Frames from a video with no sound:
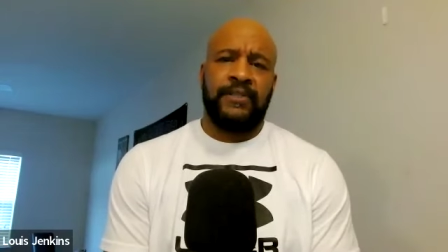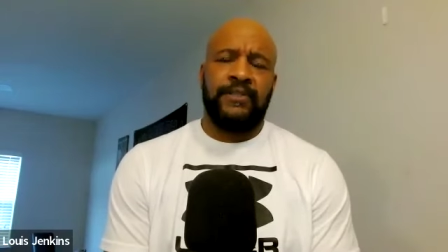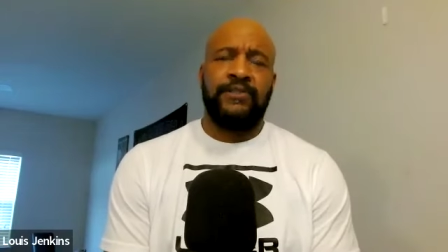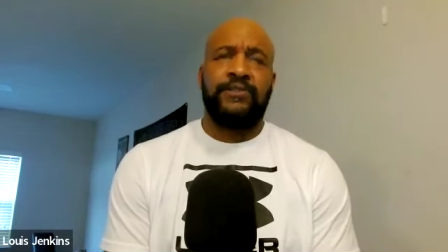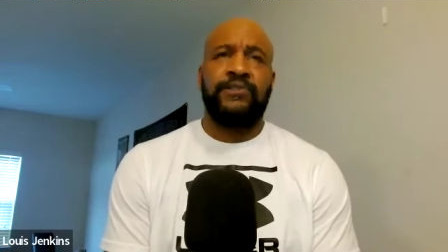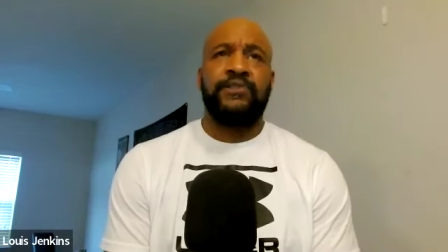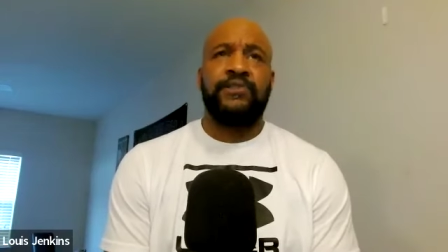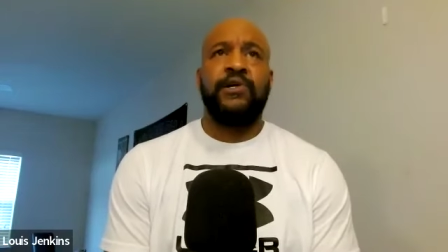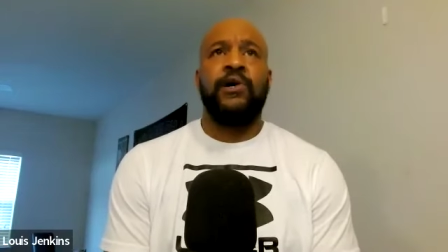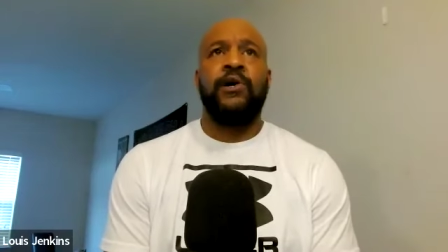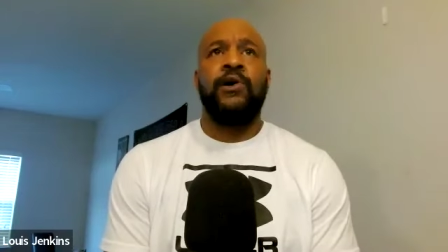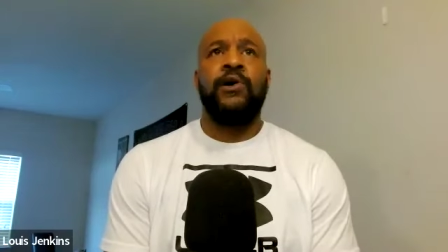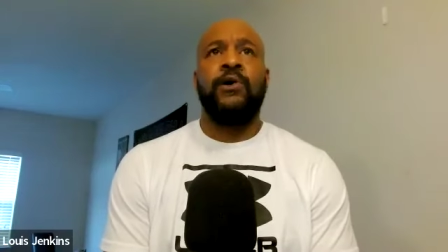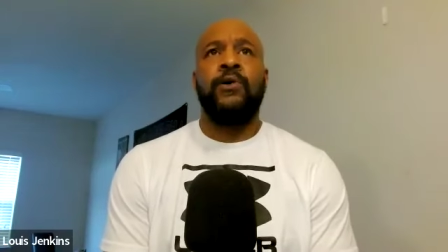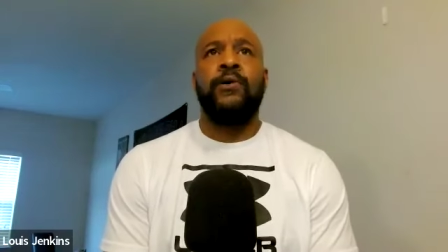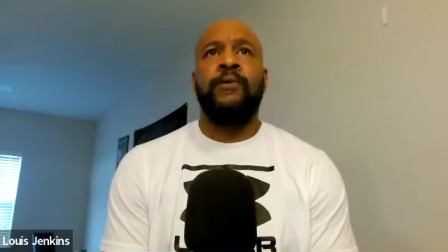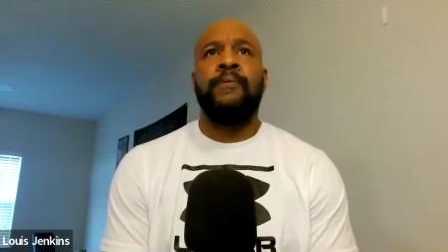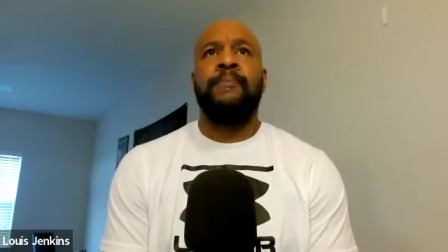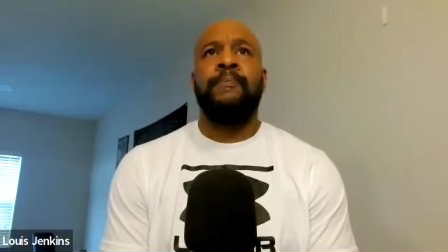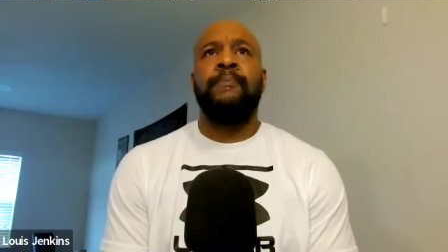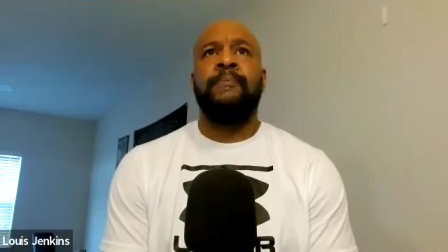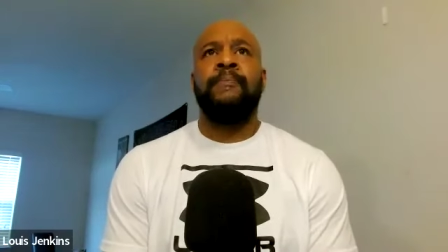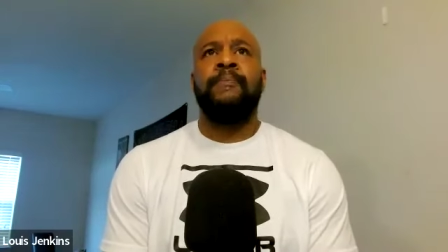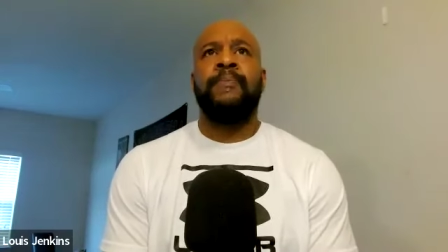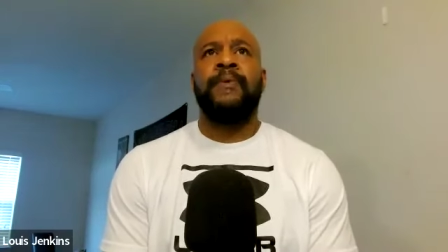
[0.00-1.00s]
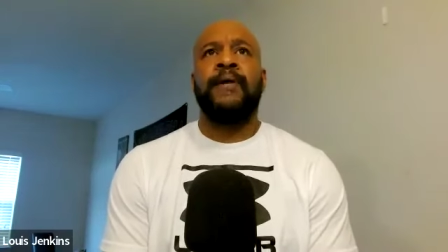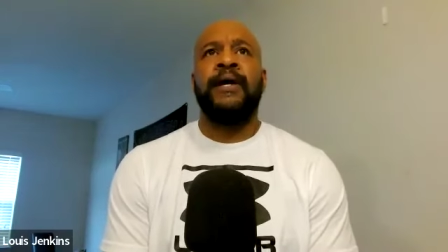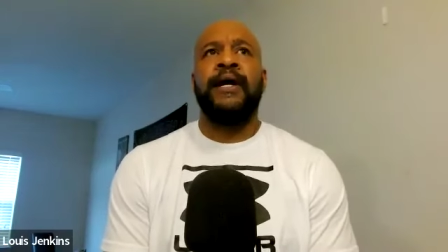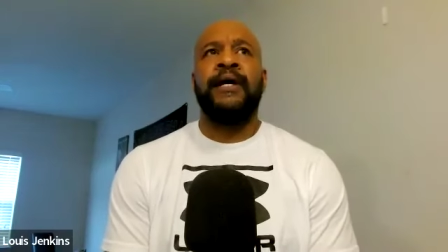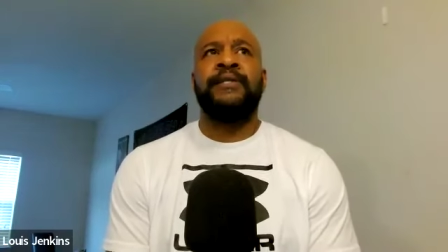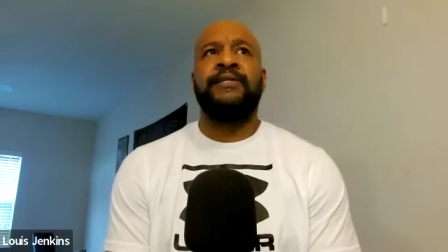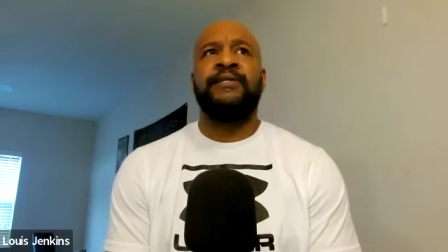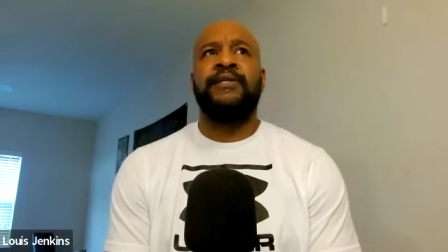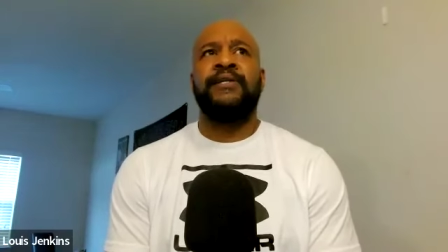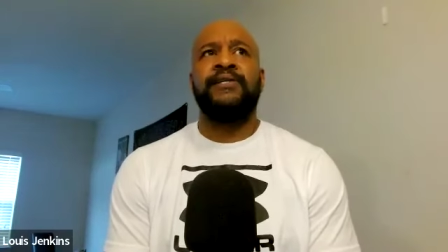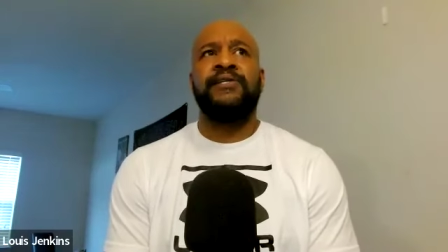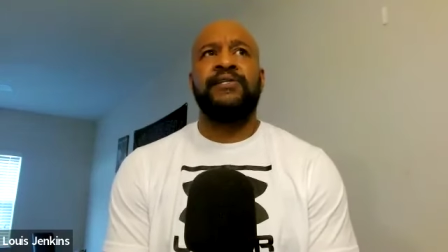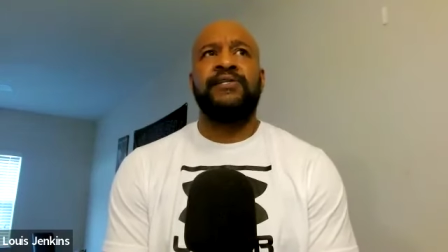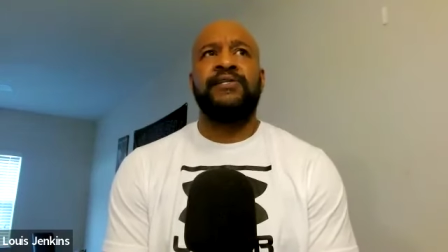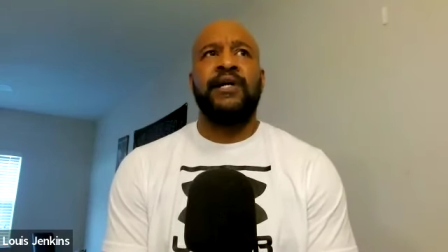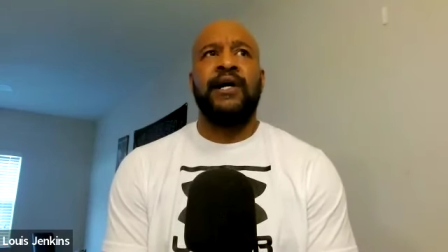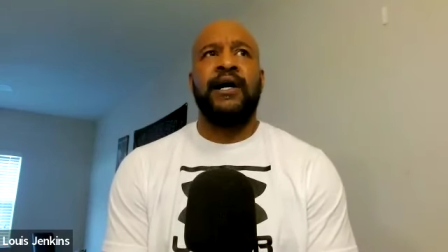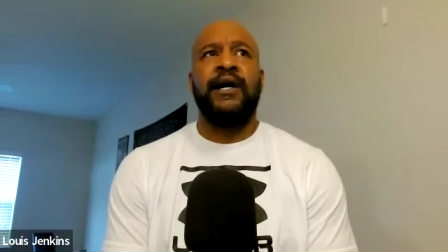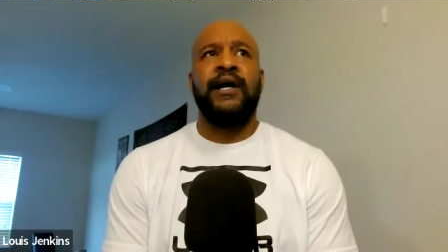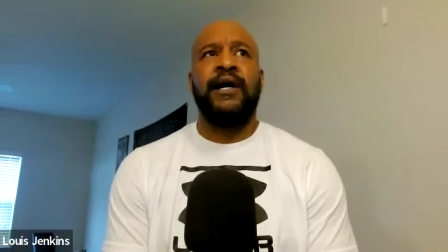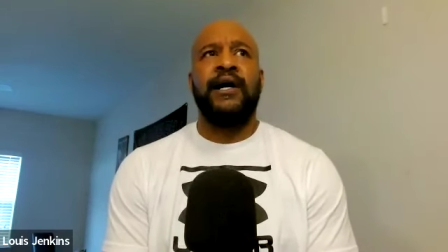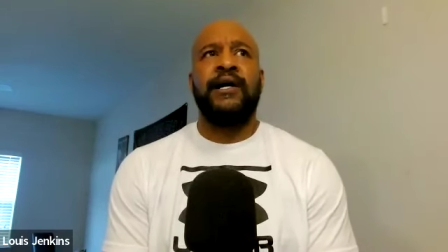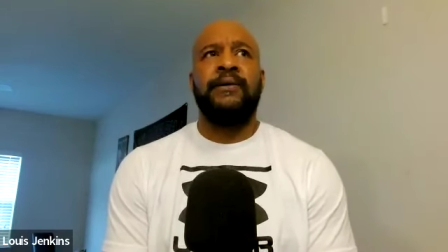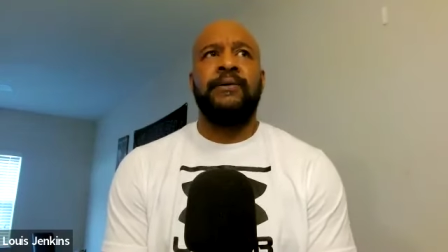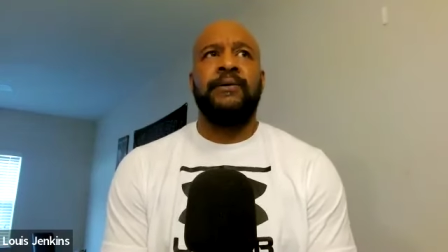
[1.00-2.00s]
So at this
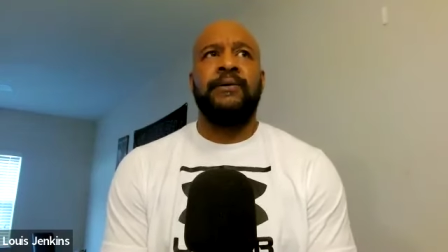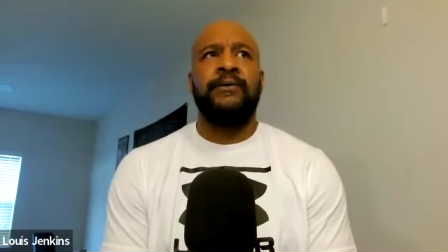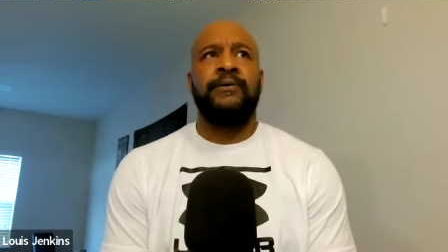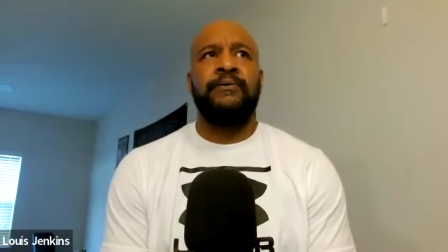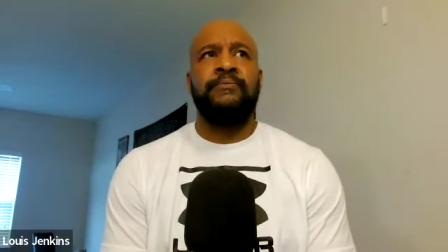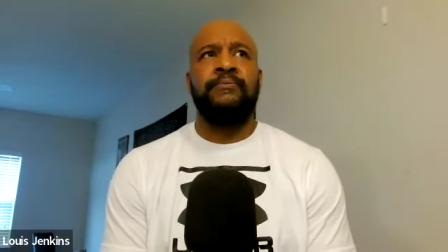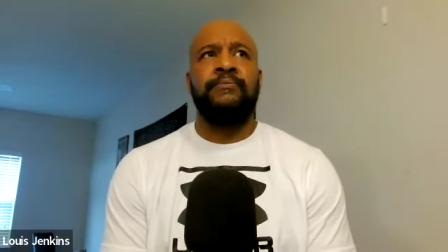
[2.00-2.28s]
time,